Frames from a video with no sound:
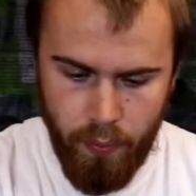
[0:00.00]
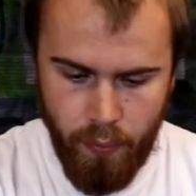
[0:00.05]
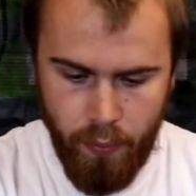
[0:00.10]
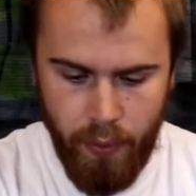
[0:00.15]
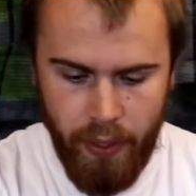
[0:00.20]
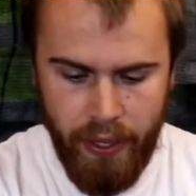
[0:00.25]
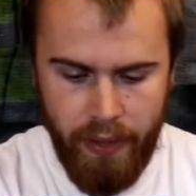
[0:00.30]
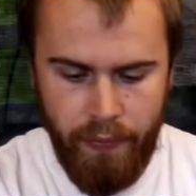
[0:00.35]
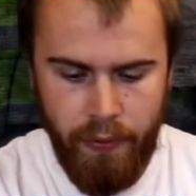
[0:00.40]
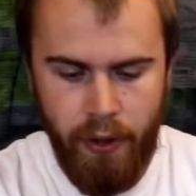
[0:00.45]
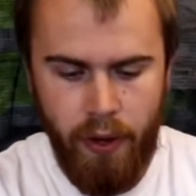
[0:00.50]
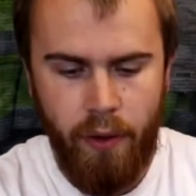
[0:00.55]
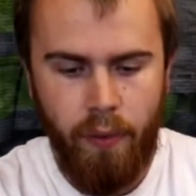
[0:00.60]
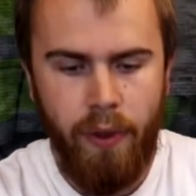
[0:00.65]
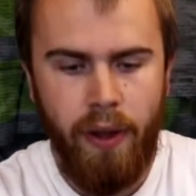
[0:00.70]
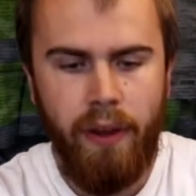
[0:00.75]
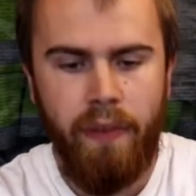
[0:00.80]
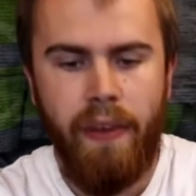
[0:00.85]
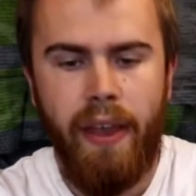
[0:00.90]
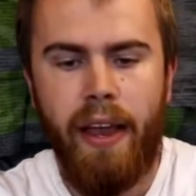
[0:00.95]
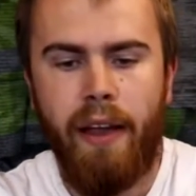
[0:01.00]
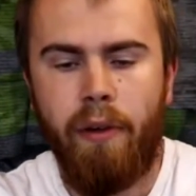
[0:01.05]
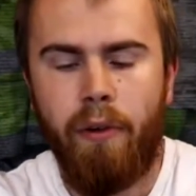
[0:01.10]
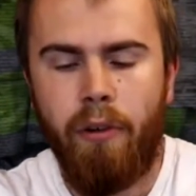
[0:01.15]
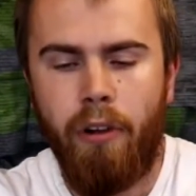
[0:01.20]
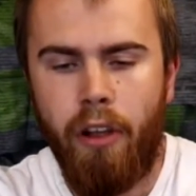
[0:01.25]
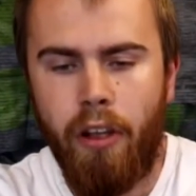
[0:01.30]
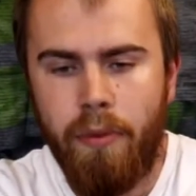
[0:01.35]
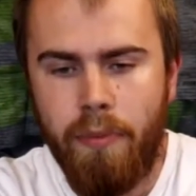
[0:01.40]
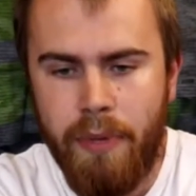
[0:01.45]
we have got one of our
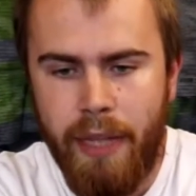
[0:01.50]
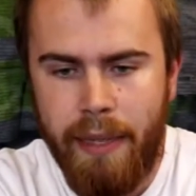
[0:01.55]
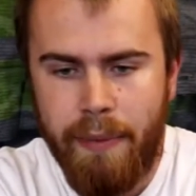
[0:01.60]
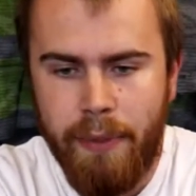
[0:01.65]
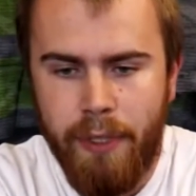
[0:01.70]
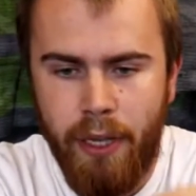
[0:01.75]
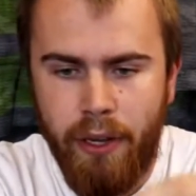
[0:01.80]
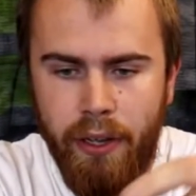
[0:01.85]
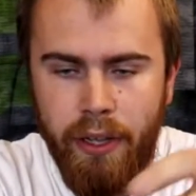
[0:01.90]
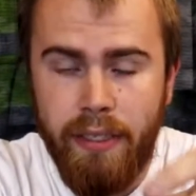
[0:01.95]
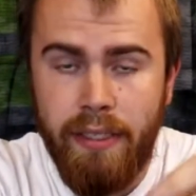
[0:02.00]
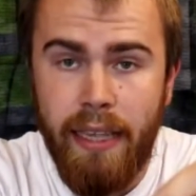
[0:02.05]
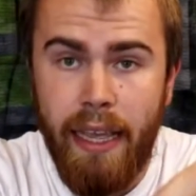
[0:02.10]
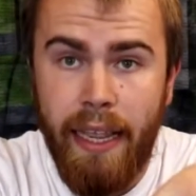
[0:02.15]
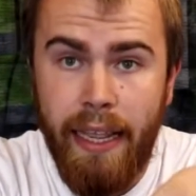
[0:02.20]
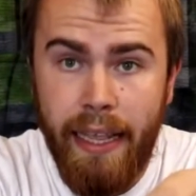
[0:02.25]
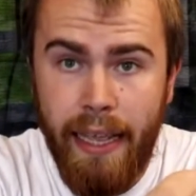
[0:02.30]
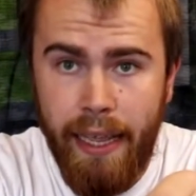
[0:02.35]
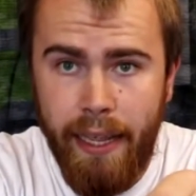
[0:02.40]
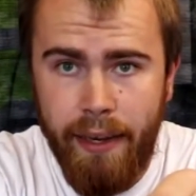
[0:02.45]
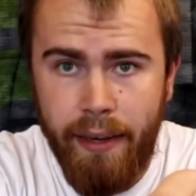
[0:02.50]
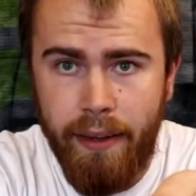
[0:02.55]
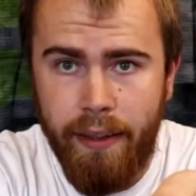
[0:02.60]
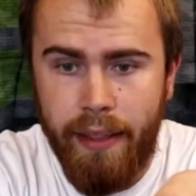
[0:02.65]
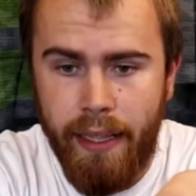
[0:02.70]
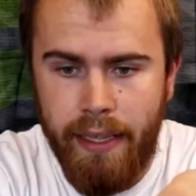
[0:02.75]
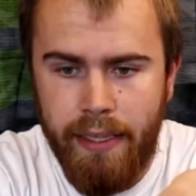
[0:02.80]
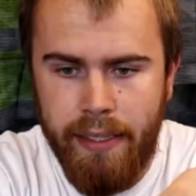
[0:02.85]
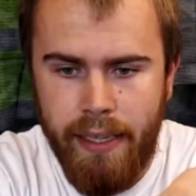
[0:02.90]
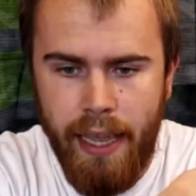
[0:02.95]
chrome deep sockets. Again, these